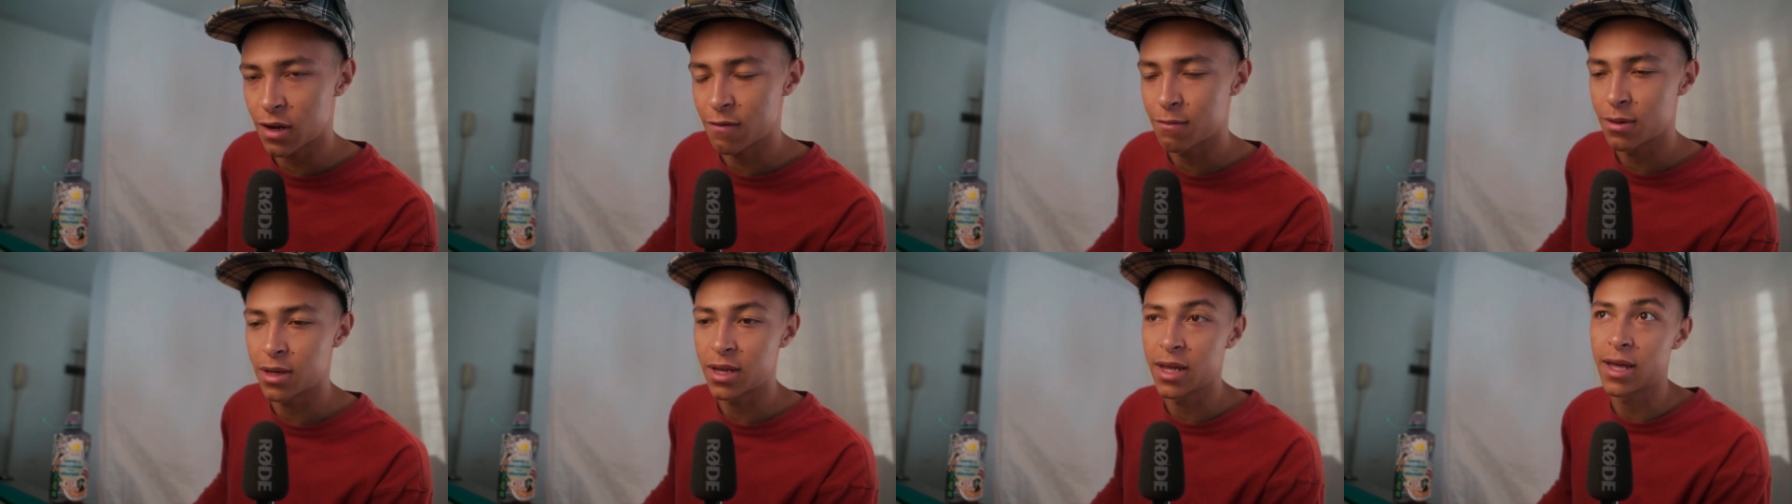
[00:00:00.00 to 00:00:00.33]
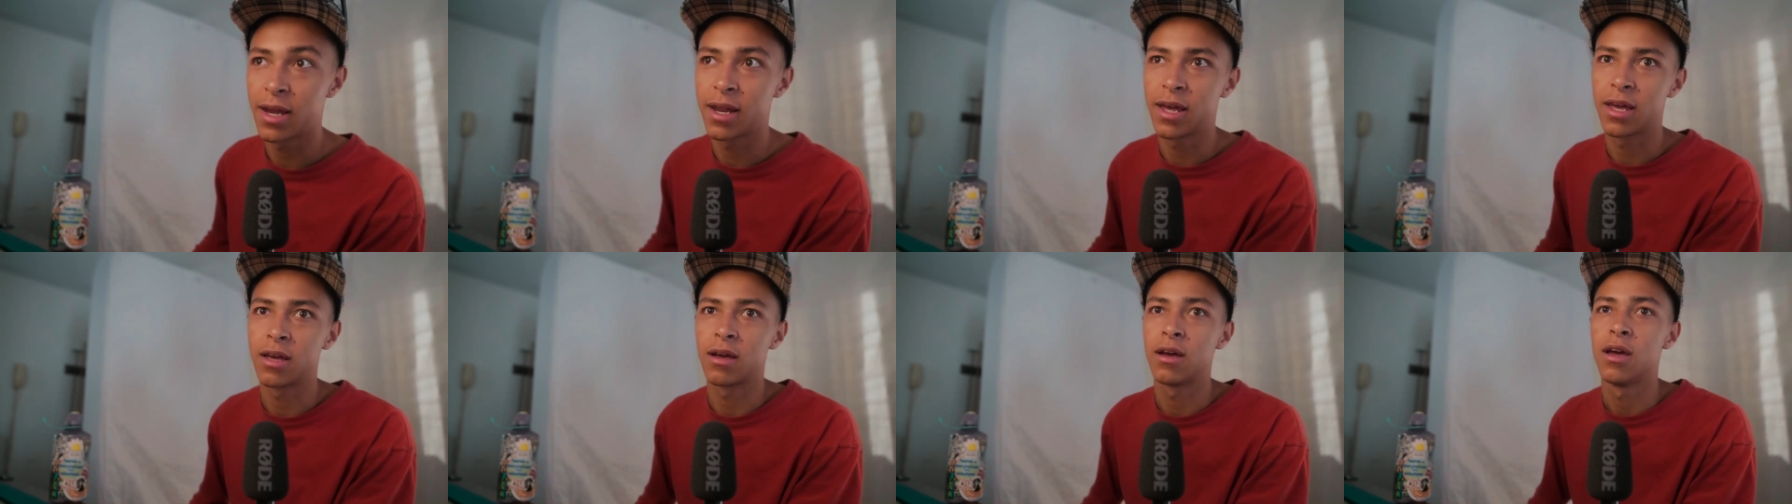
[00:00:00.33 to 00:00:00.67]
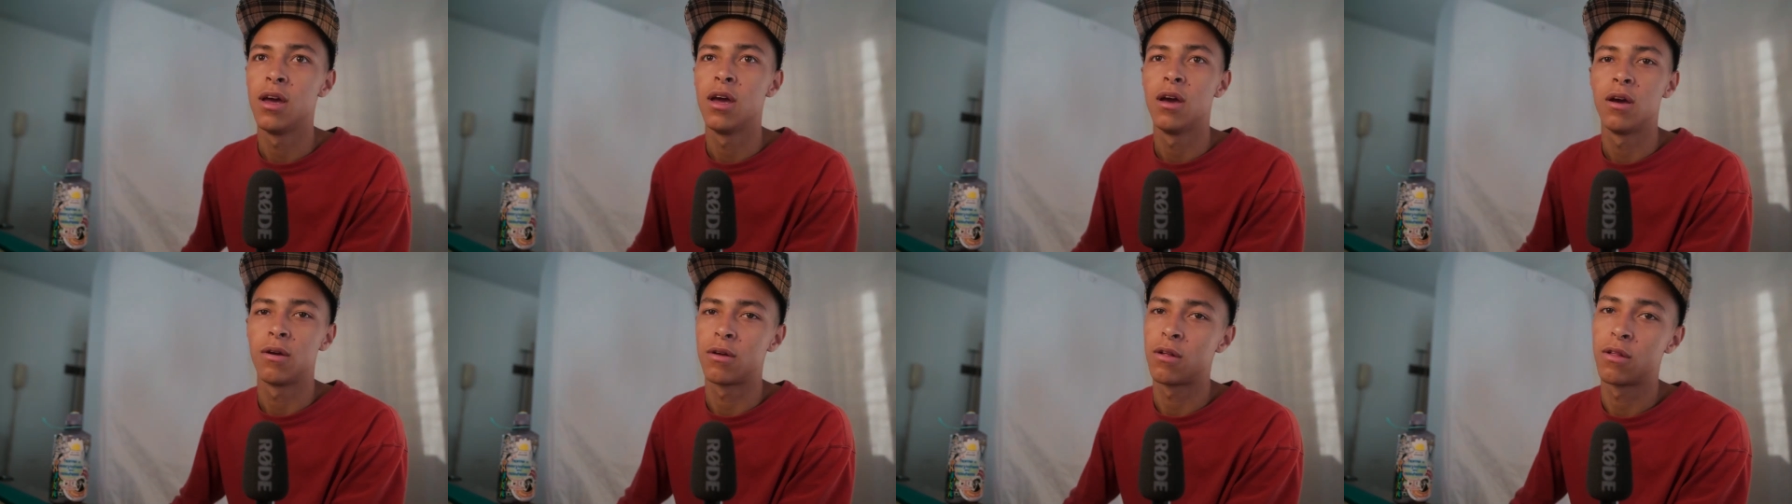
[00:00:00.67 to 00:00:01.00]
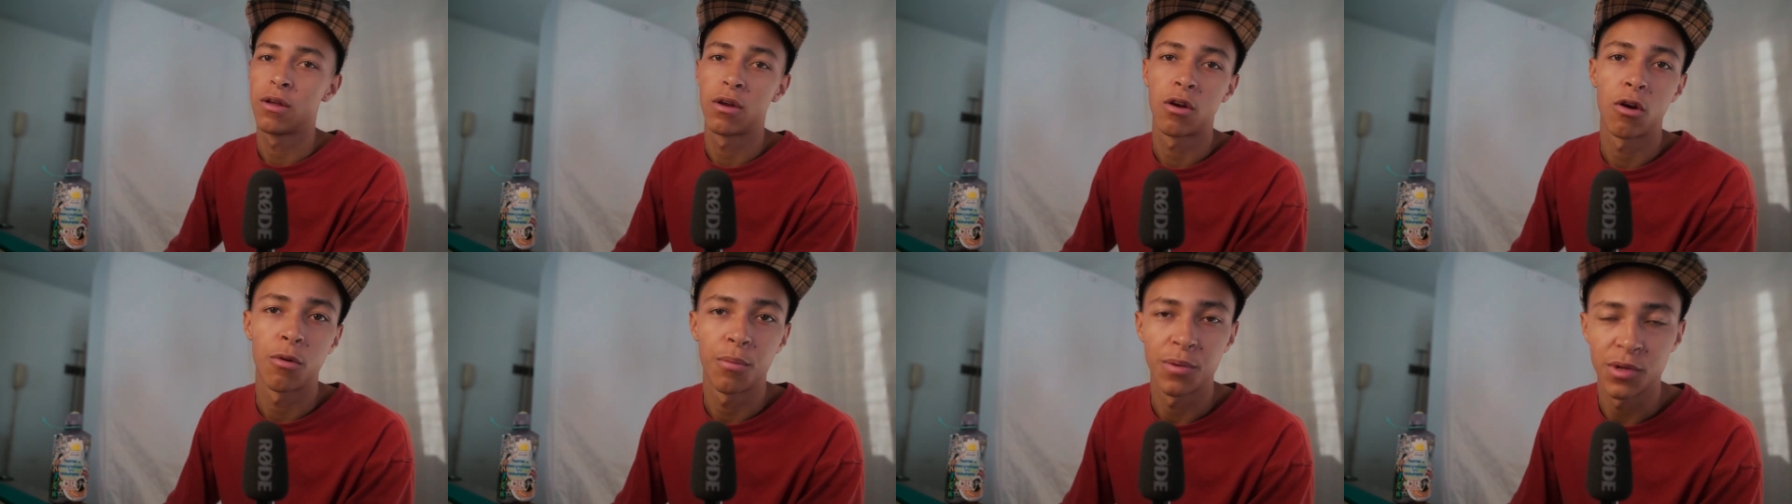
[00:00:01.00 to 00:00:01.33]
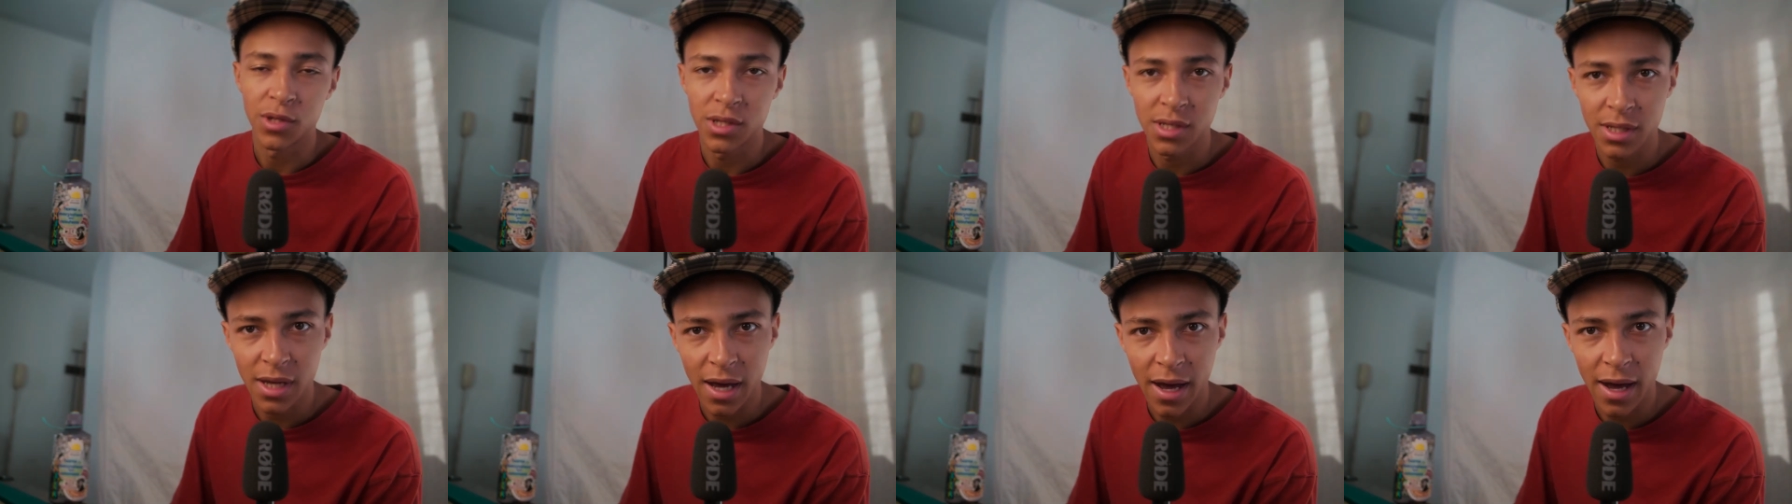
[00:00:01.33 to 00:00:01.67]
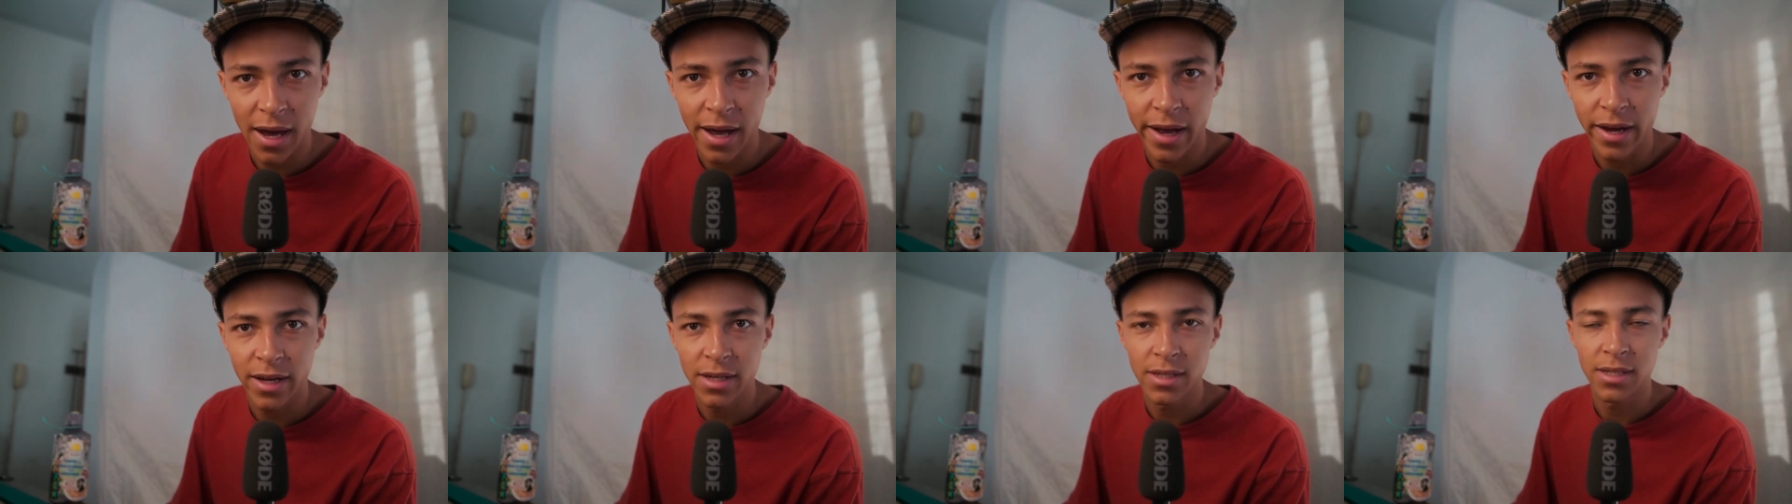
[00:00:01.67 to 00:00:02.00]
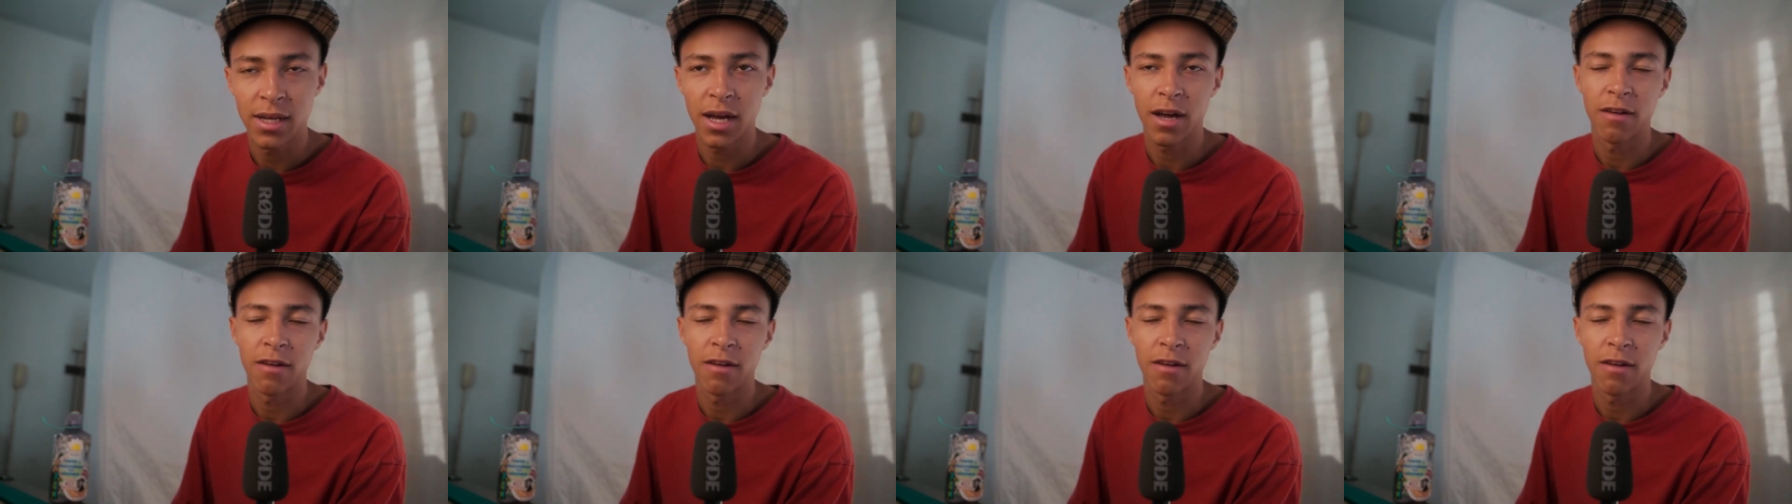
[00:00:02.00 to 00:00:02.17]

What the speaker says: I've been getting clear open skies,